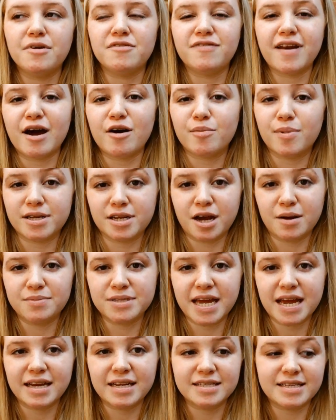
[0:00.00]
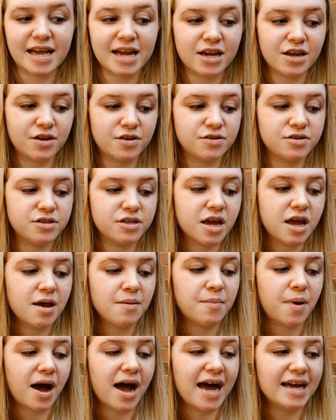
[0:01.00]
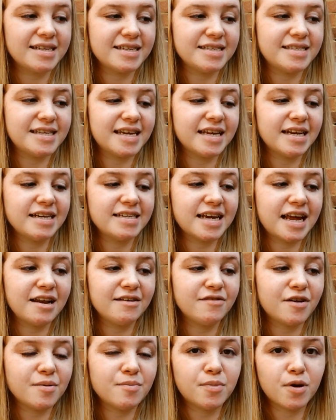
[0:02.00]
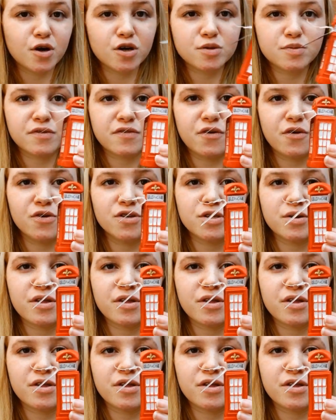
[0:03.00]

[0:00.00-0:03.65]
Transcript: flowerbed update in a second, but I hadn't seen a telephone box before,